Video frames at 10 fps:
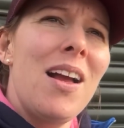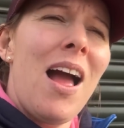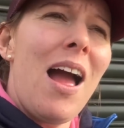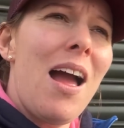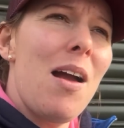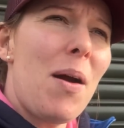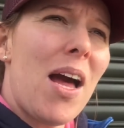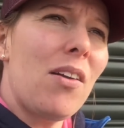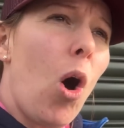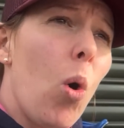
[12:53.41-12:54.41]

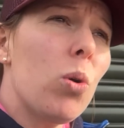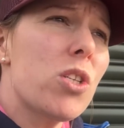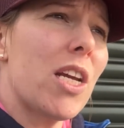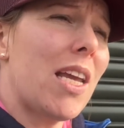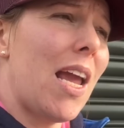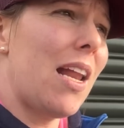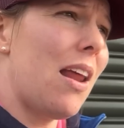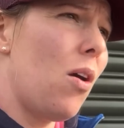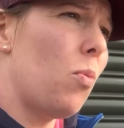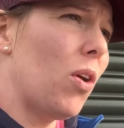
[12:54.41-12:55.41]
And a whole
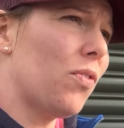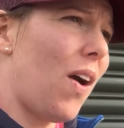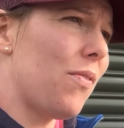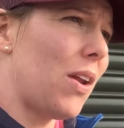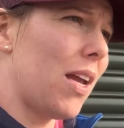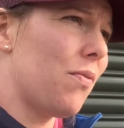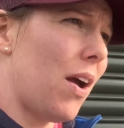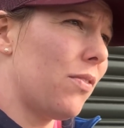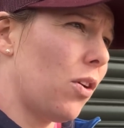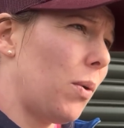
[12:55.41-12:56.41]
chicken was
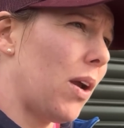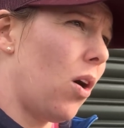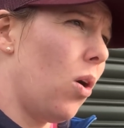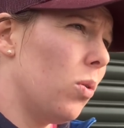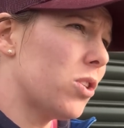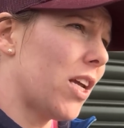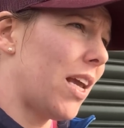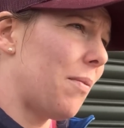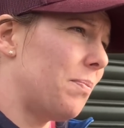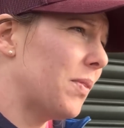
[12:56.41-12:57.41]
$5.95, so we got a whole
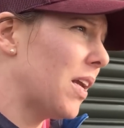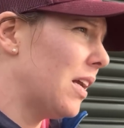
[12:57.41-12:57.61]
chicken.